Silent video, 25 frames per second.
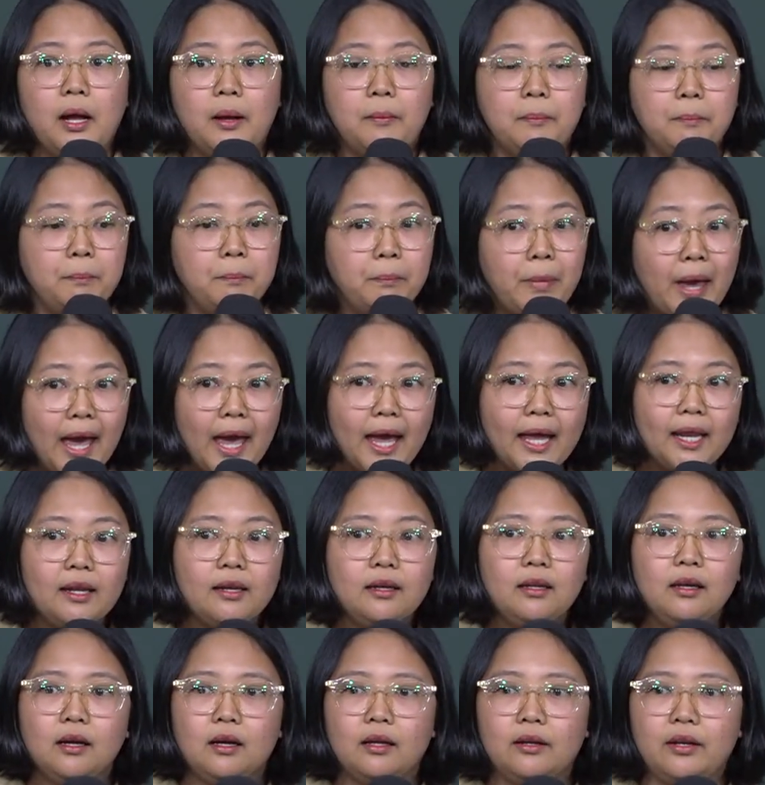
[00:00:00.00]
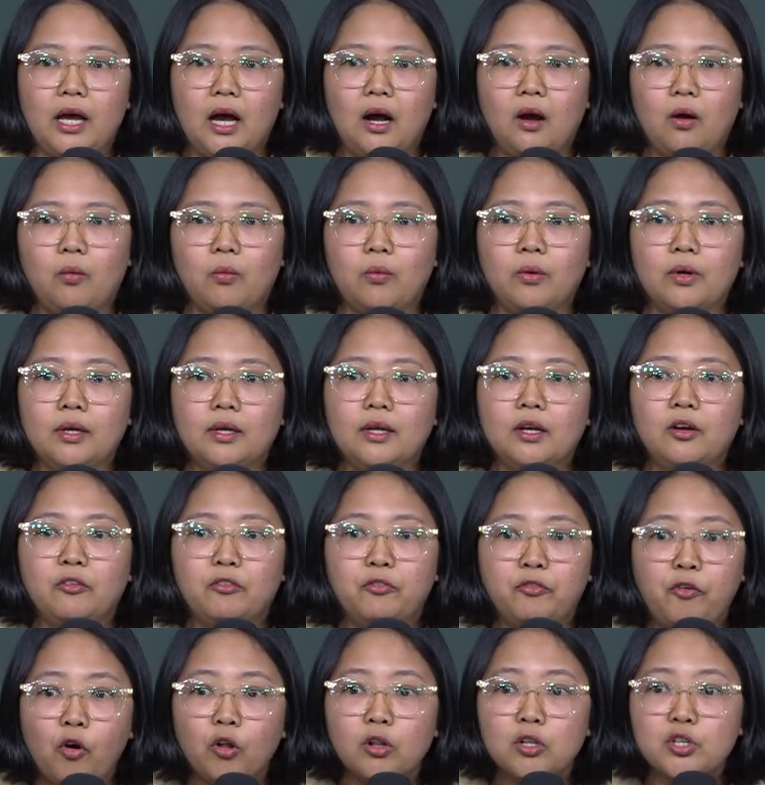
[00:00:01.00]
man now
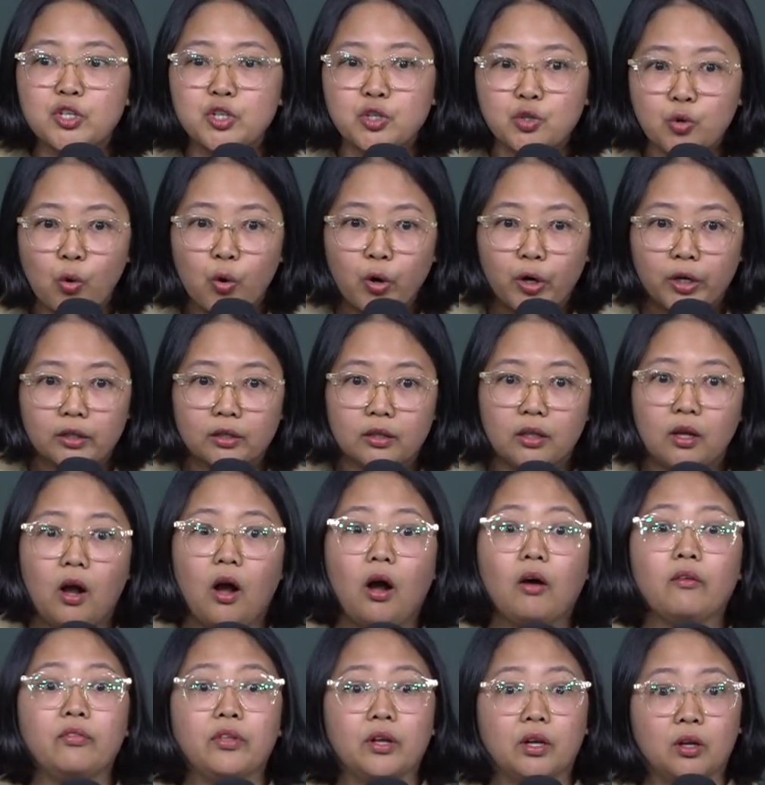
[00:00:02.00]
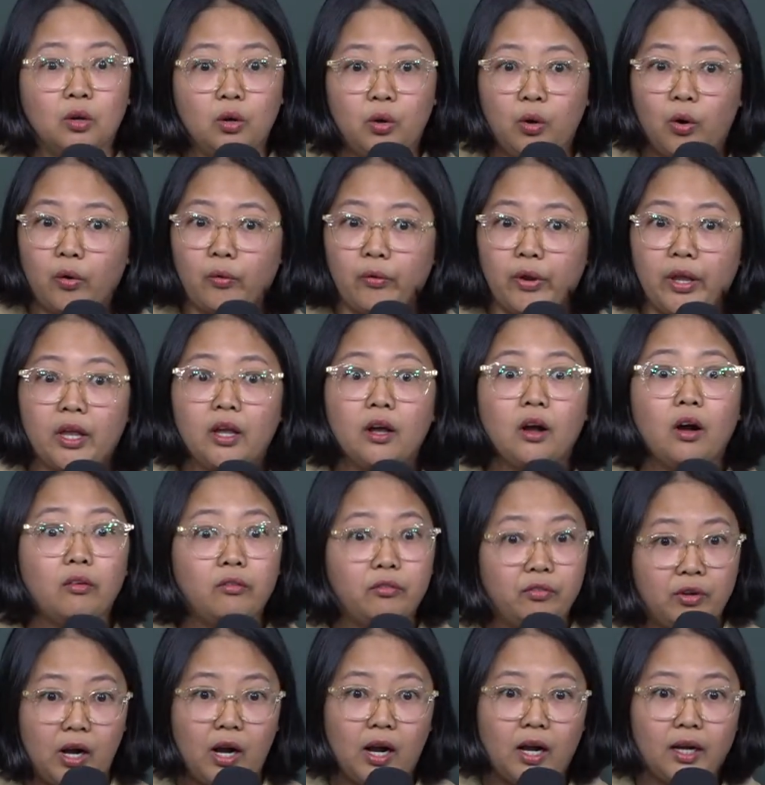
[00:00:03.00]
falls short of the glory
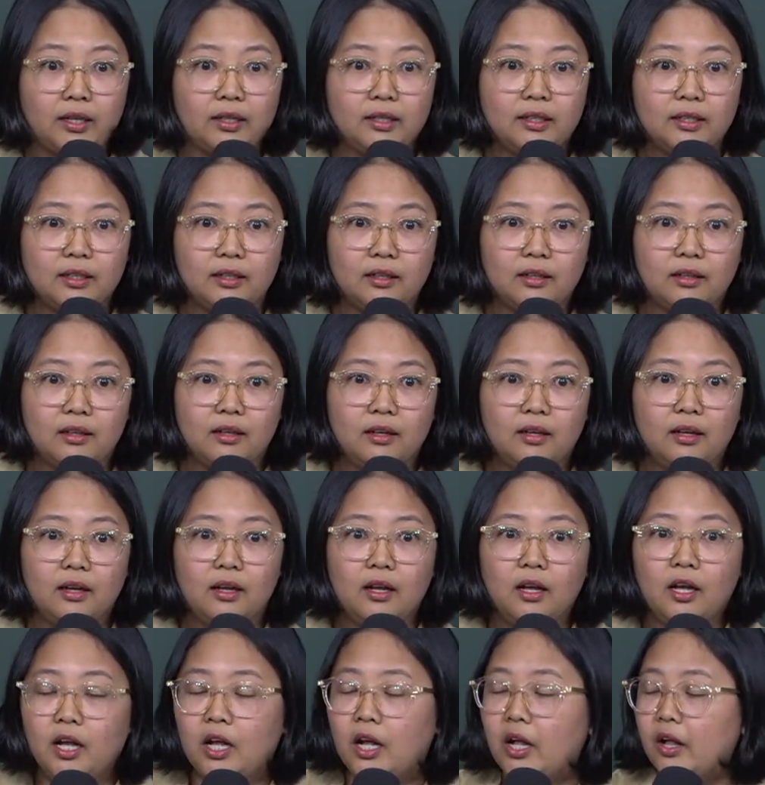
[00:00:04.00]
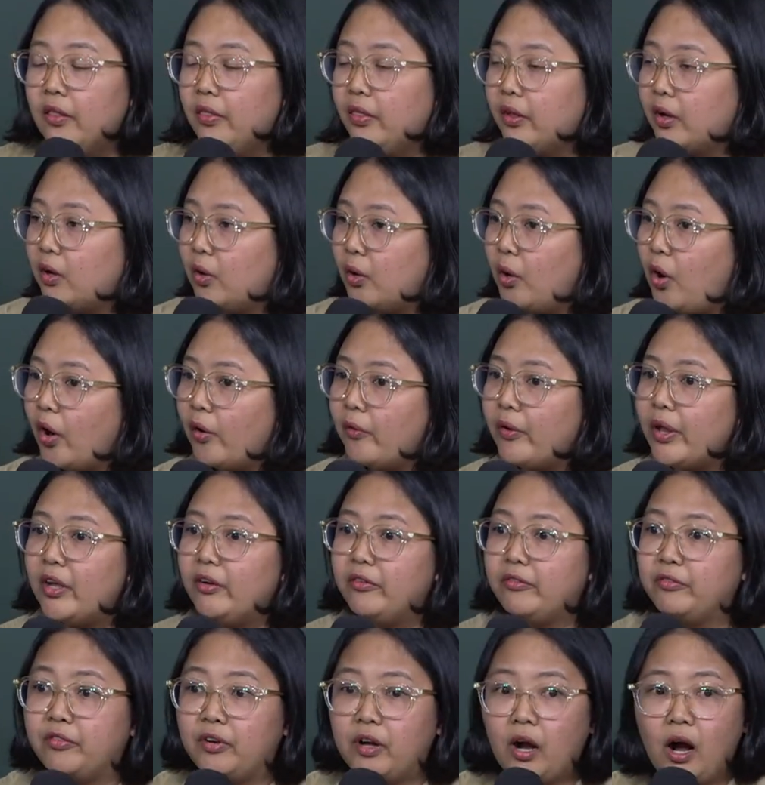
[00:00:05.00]
of God. The glory
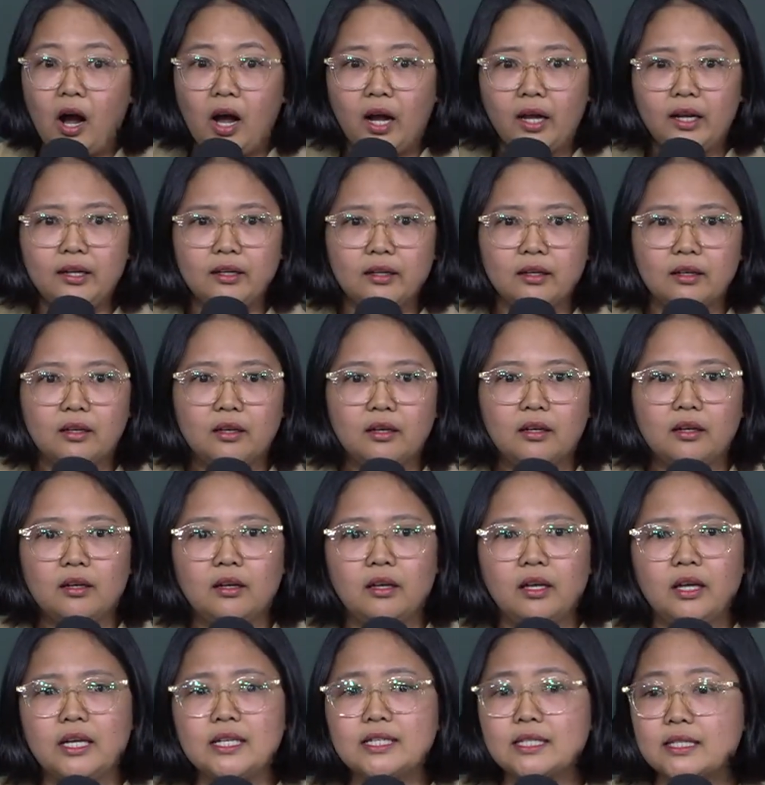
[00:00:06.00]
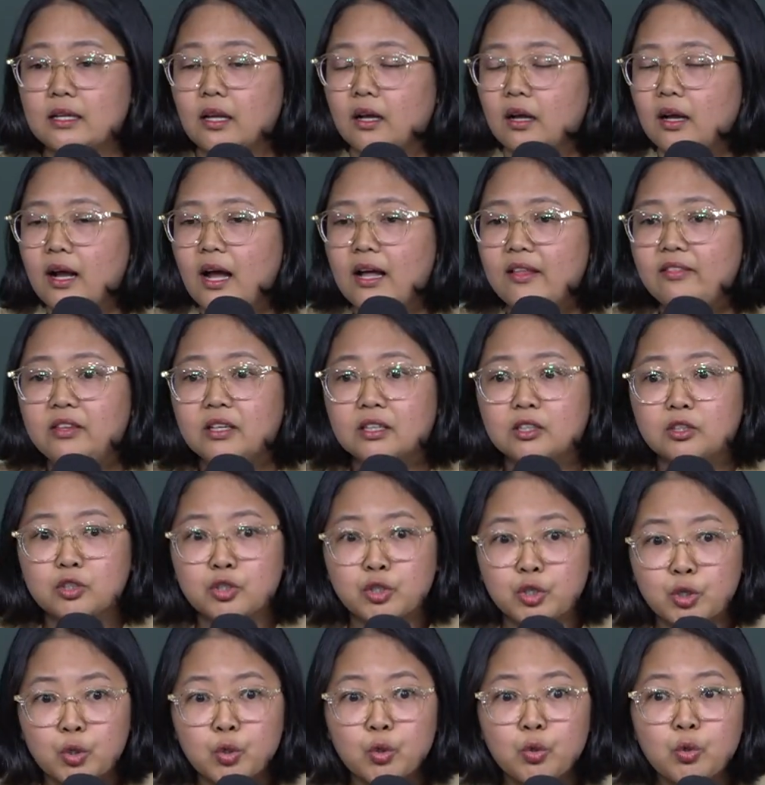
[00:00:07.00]
of God is the
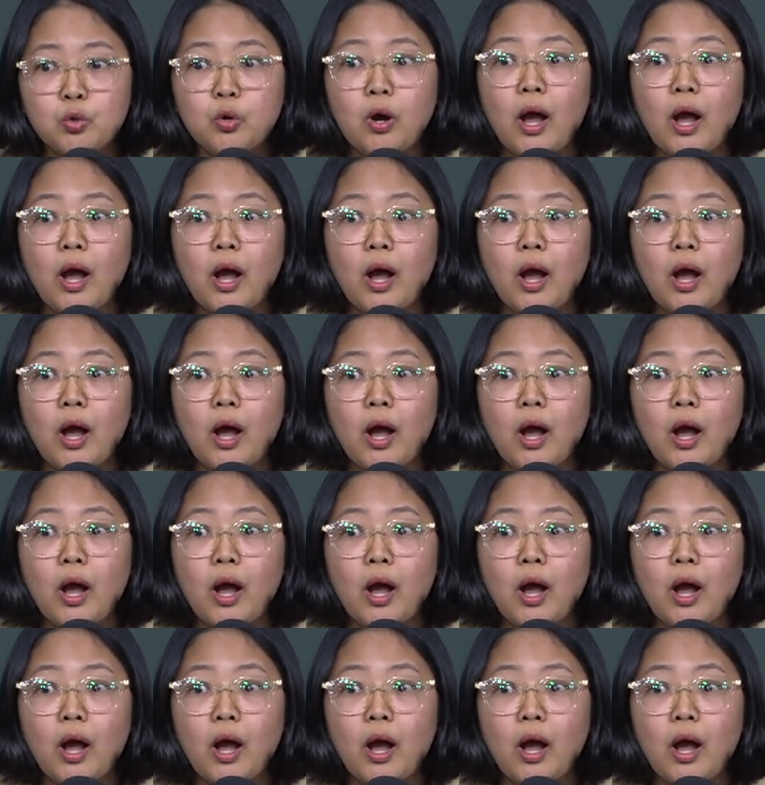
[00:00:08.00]
true